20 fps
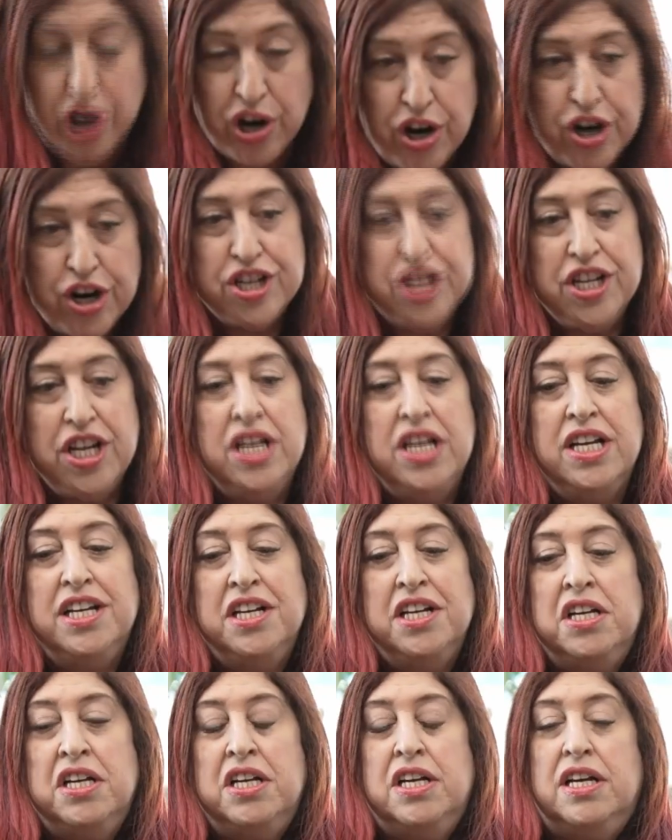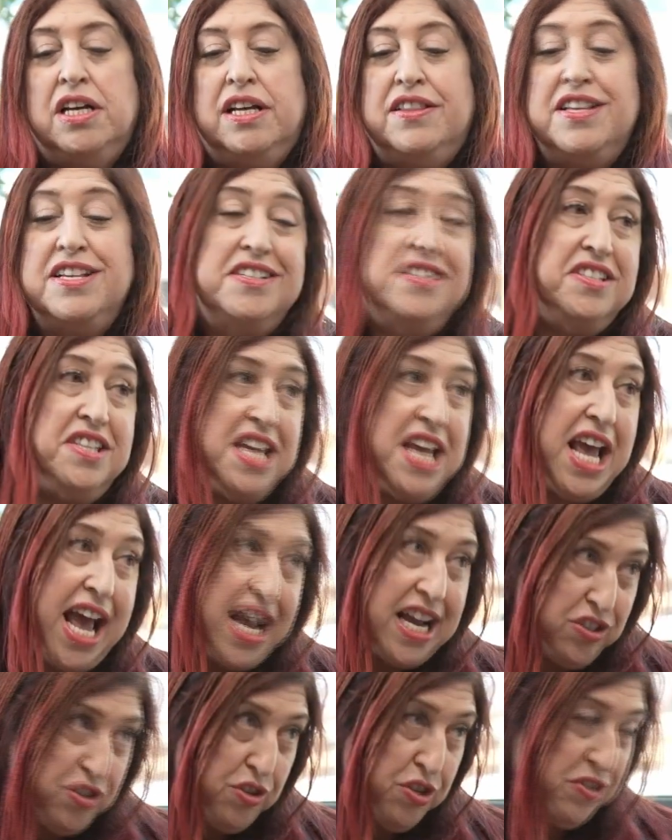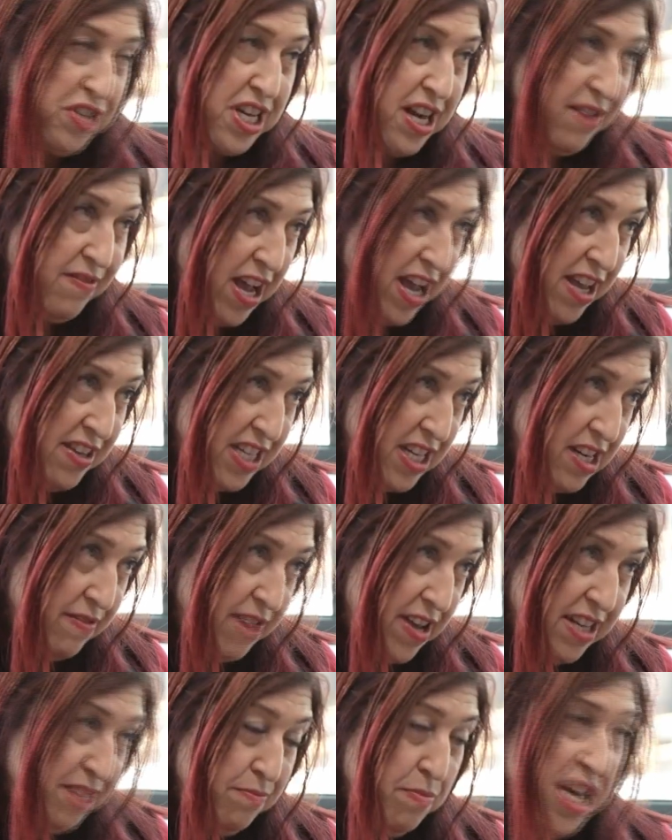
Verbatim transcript: part, this is the act. So you said I've, I said I've